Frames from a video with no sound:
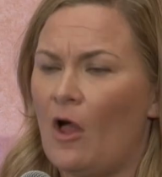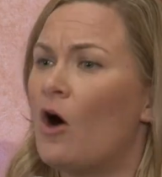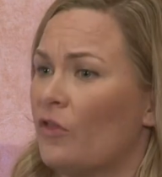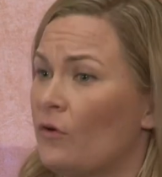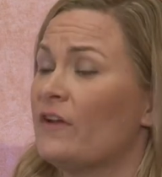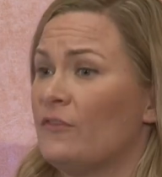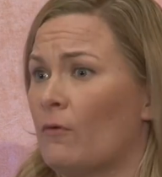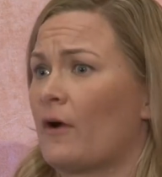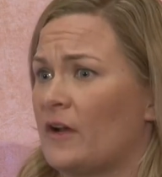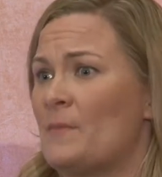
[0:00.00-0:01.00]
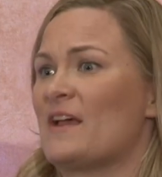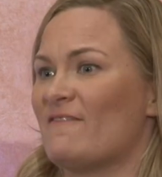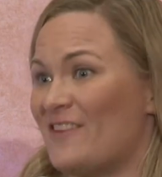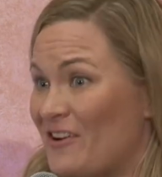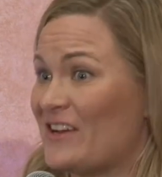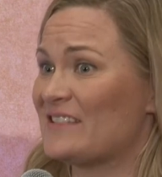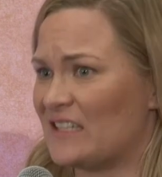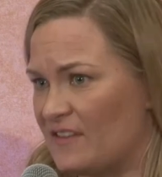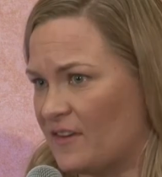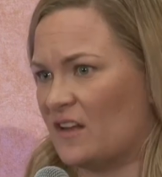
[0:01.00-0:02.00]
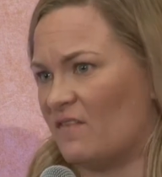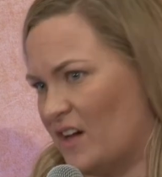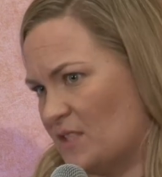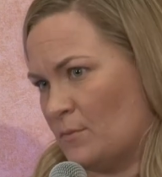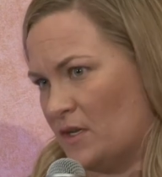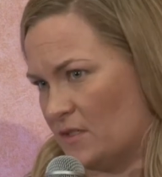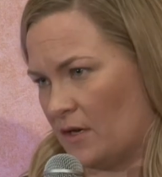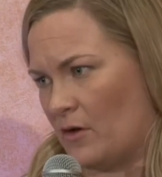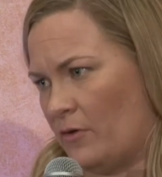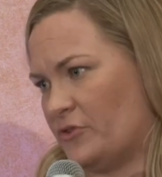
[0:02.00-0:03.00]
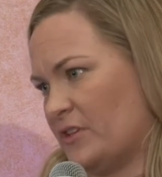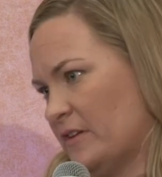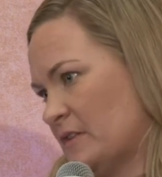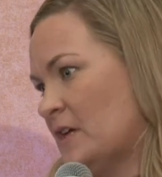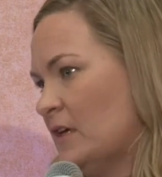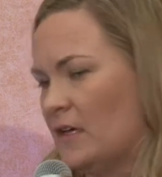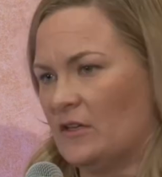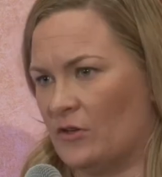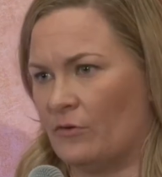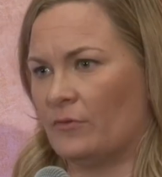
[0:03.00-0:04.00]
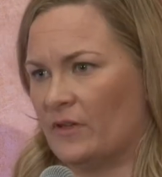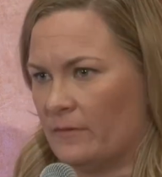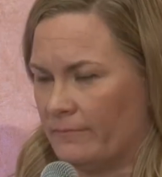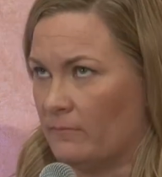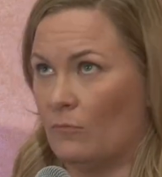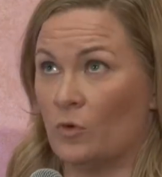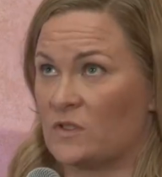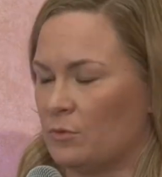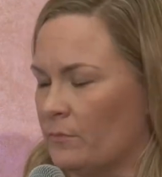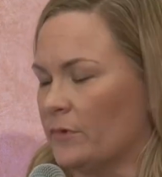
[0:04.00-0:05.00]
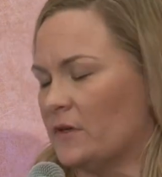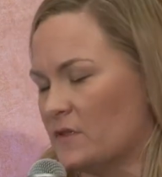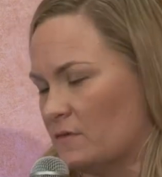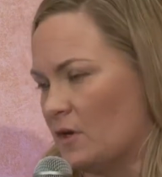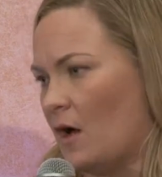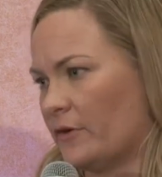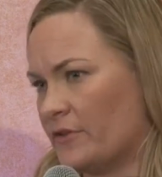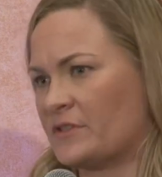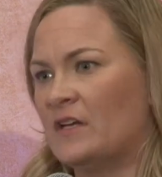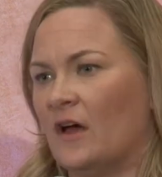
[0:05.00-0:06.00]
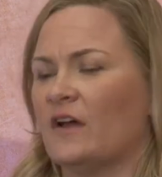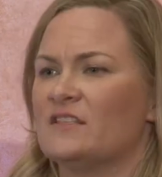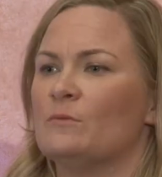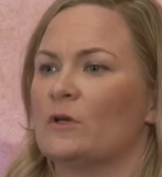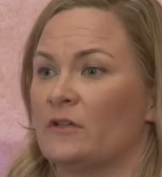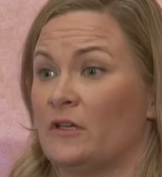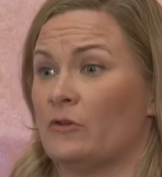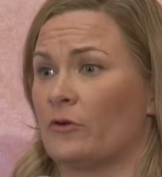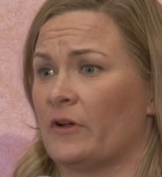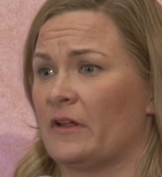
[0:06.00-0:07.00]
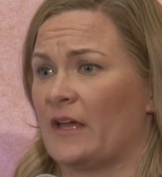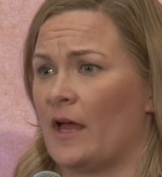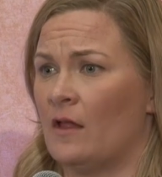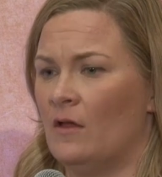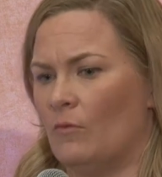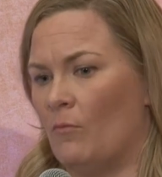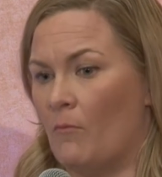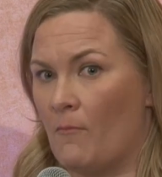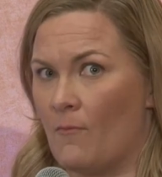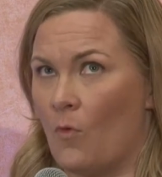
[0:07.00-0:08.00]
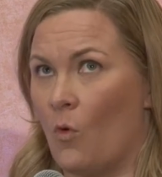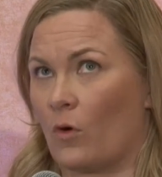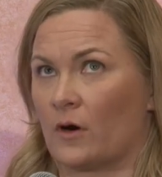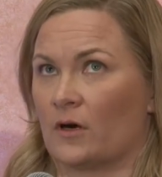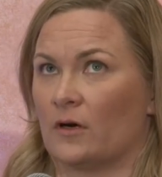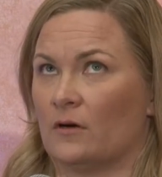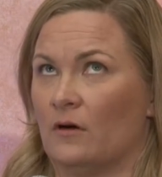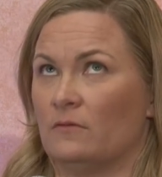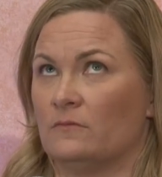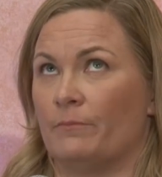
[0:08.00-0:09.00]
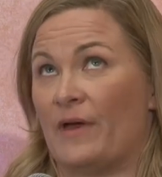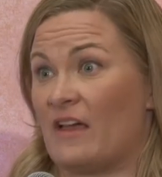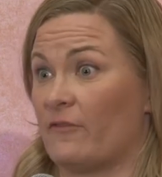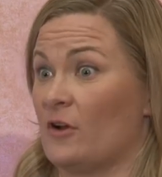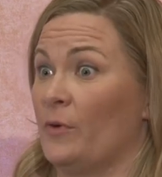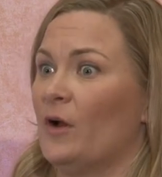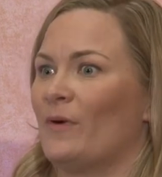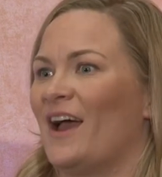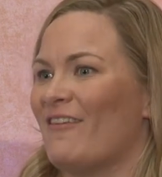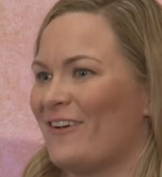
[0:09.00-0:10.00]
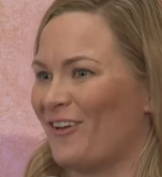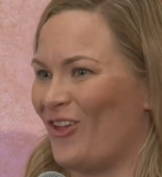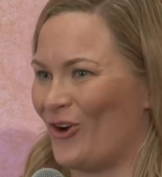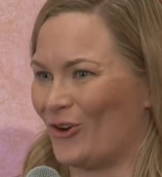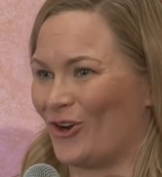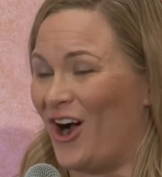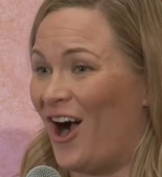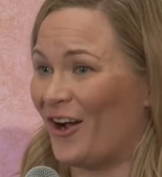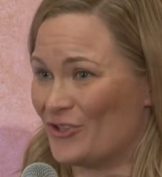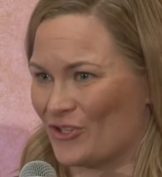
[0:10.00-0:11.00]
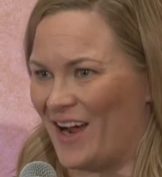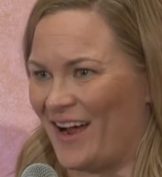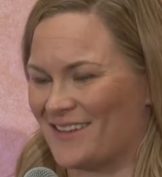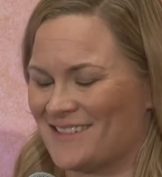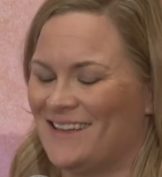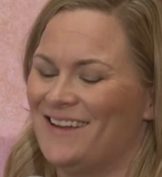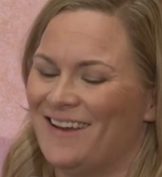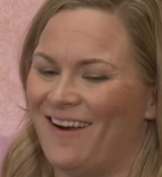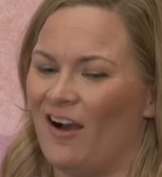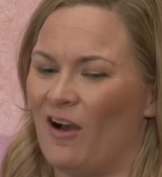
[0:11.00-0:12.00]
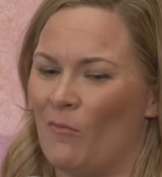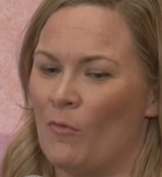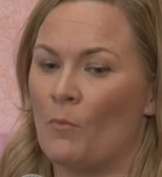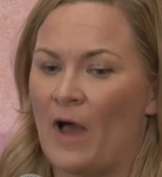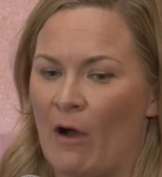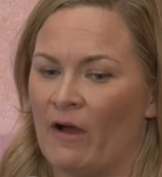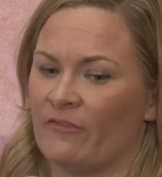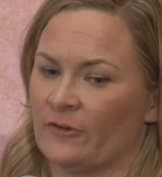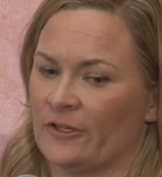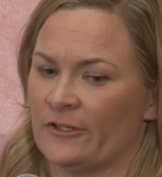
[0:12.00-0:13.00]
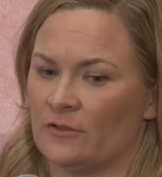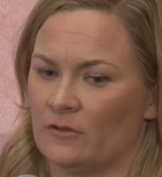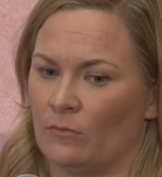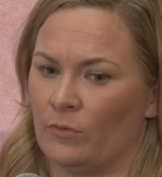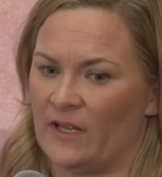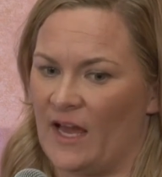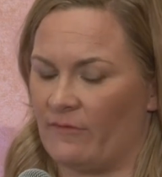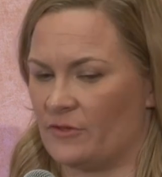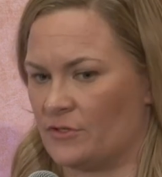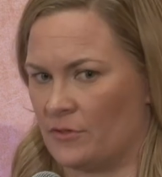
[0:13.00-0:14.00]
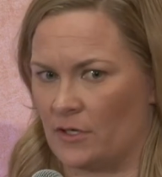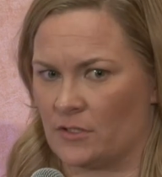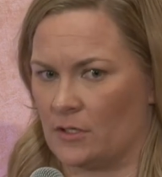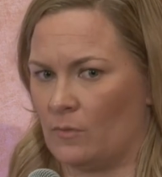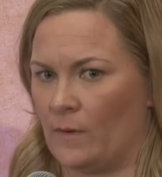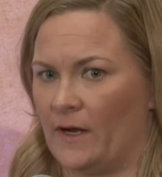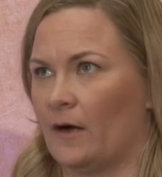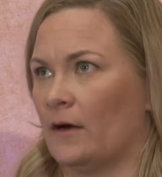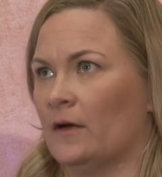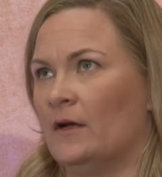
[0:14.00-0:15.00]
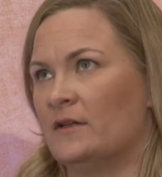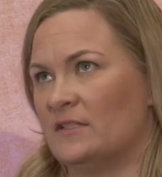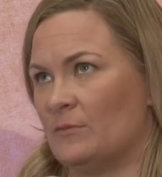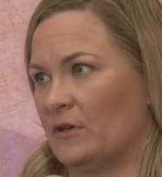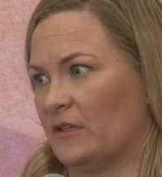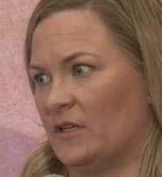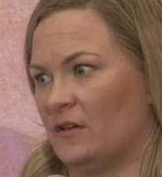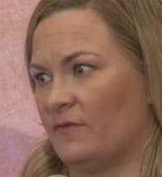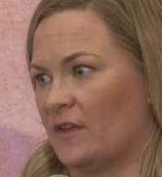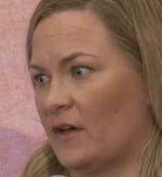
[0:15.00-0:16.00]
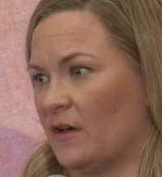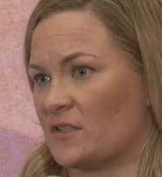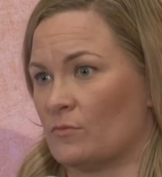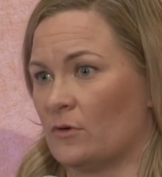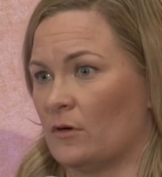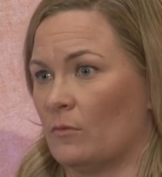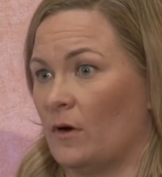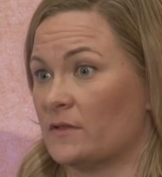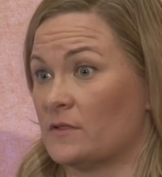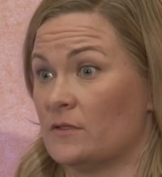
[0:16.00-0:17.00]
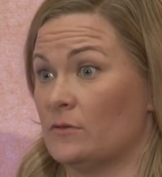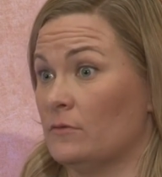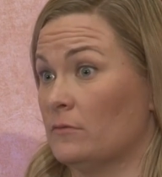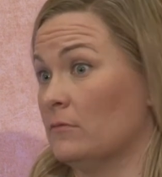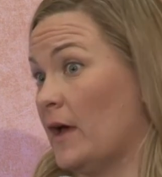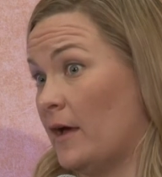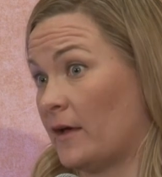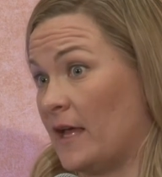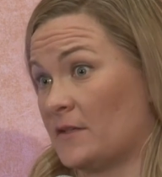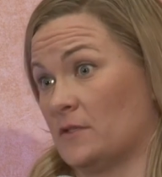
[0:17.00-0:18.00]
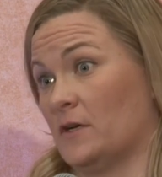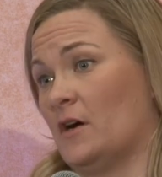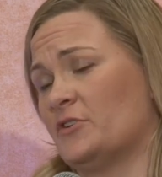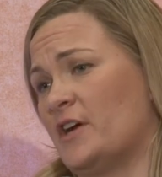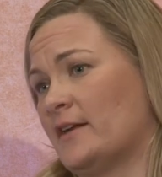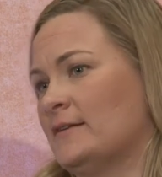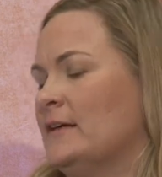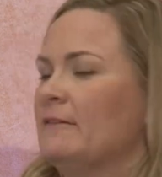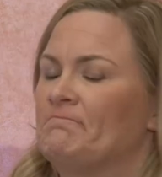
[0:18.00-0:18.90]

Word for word: although if you are going to make a very significant investment in technology that's in you know in the multiple millions of dollars uh, typically you're going to get more bang for your buck by having a longer contract. Um, however, we have a structure where typically if the customer wants to uh, cancel our contract,